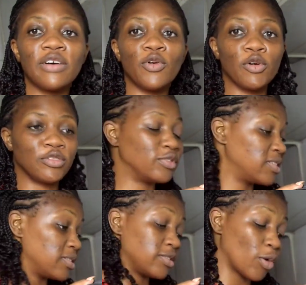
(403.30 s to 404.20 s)
of a hustle,
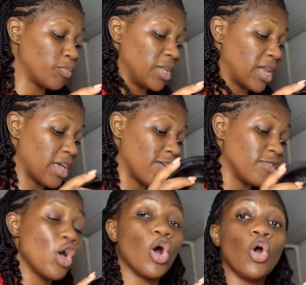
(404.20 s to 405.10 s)
this is something that you
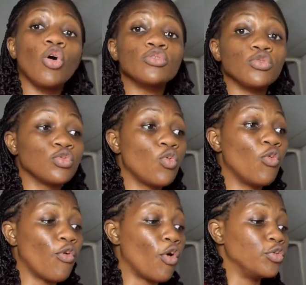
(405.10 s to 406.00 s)
have gone to
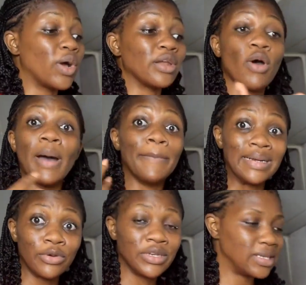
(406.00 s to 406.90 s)
school for. You cannot
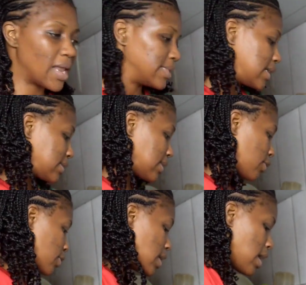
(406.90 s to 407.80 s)
abandon it like that
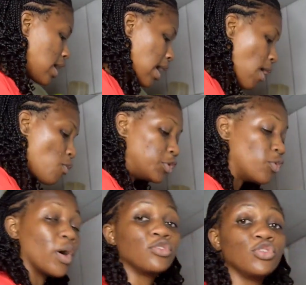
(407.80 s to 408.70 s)
now. How
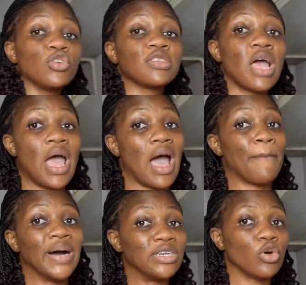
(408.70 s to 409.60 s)
would you want to just
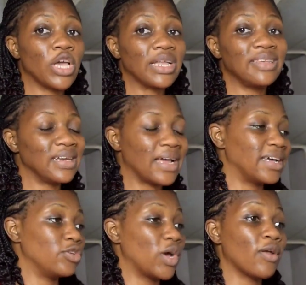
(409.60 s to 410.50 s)
abandon your thing like
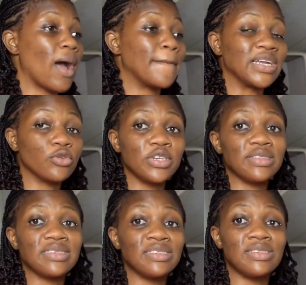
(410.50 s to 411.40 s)
that? You cannot abandon
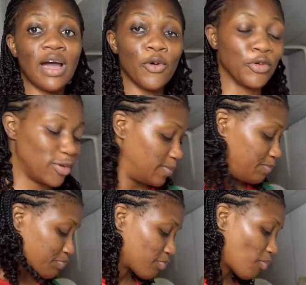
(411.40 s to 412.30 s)
it. It's your own.
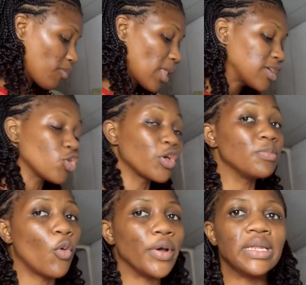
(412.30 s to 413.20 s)
So
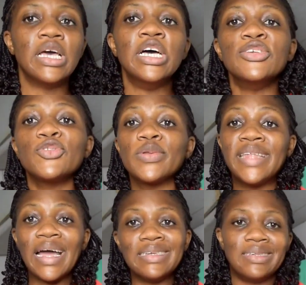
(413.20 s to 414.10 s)
keep going. So
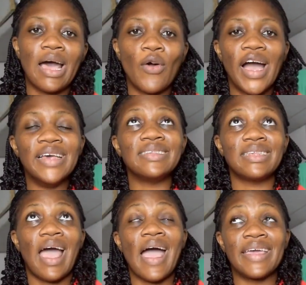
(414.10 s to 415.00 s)
that is how,
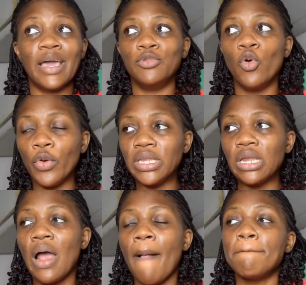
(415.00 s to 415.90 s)
guys, I kept
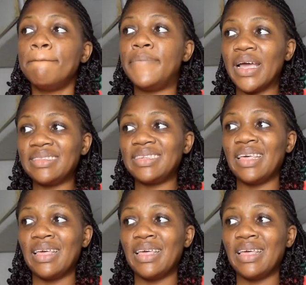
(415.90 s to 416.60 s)
going. But